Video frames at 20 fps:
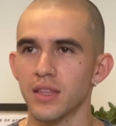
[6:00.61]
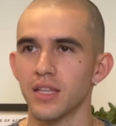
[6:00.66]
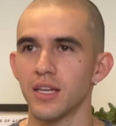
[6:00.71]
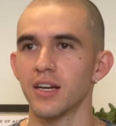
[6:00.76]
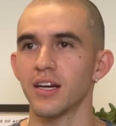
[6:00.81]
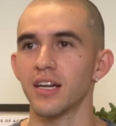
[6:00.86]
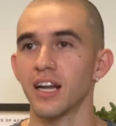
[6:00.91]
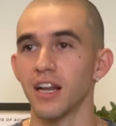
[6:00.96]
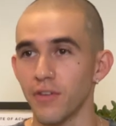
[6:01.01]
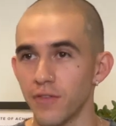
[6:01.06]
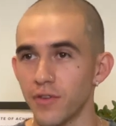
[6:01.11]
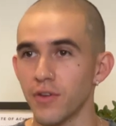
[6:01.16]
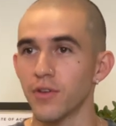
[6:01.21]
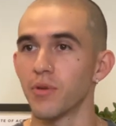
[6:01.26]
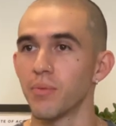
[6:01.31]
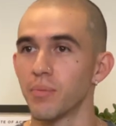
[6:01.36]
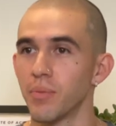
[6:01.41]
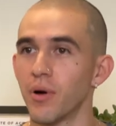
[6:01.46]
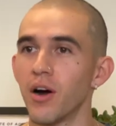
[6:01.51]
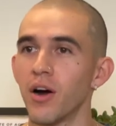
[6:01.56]
there and I feel
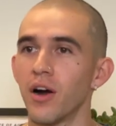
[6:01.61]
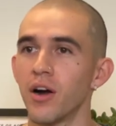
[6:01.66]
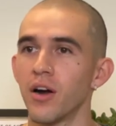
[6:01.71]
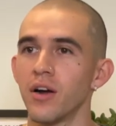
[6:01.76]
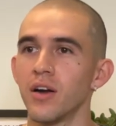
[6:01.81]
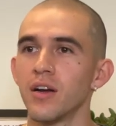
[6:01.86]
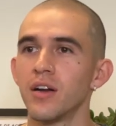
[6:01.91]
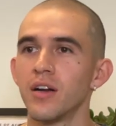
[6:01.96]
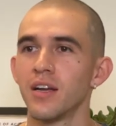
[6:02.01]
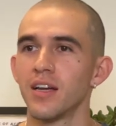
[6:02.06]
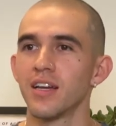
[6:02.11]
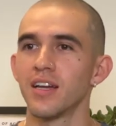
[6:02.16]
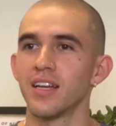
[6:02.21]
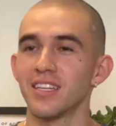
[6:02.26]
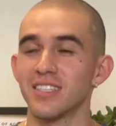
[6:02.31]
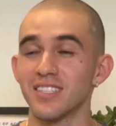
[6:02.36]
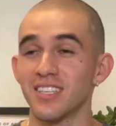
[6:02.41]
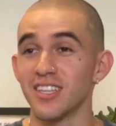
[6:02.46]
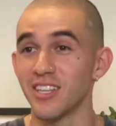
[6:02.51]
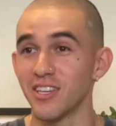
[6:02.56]
the bar.
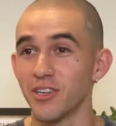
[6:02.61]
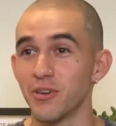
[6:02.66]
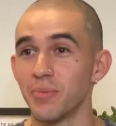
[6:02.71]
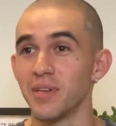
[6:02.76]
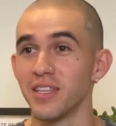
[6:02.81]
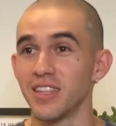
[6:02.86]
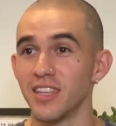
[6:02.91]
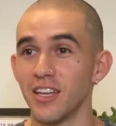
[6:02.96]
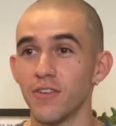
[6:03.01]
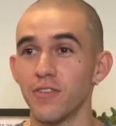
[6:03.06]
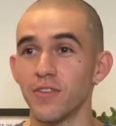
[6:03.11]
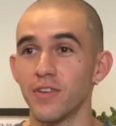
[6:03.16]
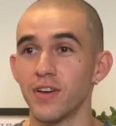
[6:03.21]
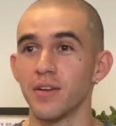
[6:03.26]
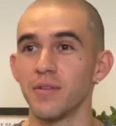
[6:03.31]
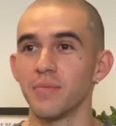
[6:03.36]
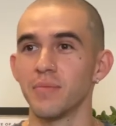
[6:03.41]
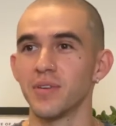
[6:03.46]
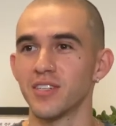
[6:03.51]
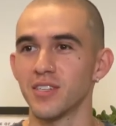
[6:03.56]
It's a little bit
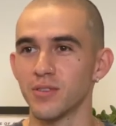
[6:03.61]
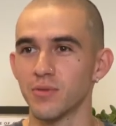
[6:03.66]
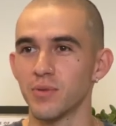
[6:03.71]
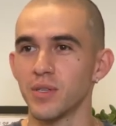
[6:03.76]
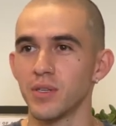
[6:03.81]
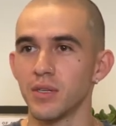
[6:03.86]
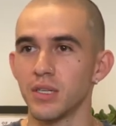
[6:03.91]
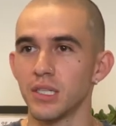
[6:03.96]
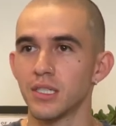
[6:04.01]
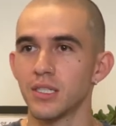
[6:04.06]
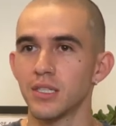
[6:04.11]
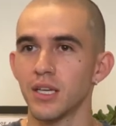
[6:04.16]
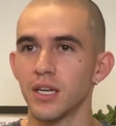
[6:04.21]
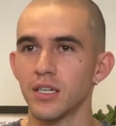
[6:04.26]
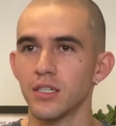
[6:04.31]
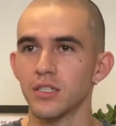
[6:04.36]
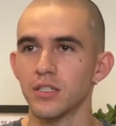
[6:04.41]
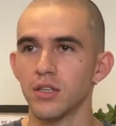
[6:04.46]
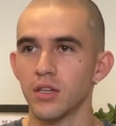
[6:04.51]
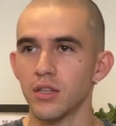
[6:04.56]
different because we
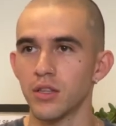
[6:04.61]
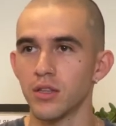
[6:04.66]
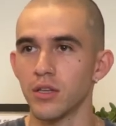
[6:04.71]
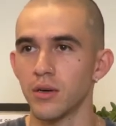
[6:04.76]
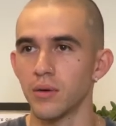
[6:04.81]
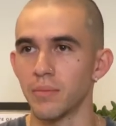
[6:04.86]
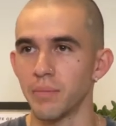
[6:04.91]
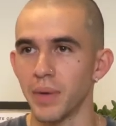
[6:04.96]
seshed on the